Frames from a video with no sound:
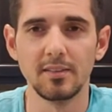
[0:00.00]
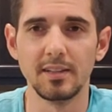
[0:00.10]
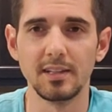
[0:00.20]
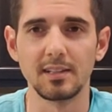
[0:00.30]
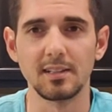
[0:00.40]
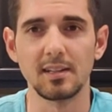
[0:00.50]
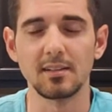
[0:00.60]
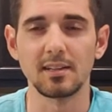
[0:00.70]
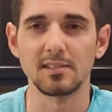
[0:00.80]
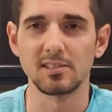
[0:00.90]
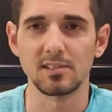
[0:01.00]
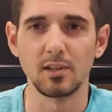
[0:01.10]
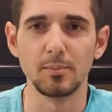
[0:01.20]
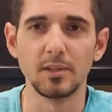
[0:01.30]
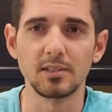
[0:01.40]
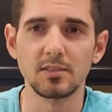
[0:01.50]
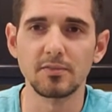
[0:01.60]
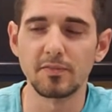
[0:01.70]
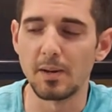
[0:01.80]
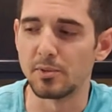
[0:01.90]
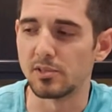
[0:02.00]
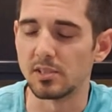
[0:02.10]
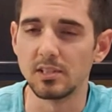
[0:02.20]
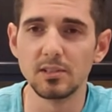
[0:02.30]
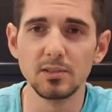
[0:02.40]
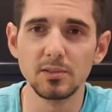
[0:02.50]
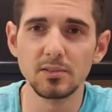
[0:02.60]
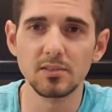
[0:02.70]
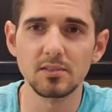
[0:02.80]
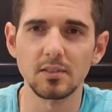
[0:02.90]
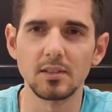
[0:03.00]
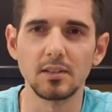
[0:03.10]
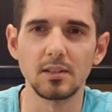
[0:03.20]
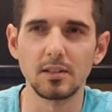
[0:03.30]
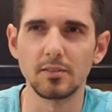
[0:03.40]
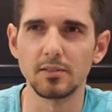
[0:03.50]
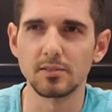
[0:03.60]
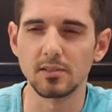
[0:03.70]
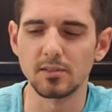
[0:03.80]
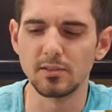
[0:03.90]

than getting like the Starbucks Frappuccinos. There's the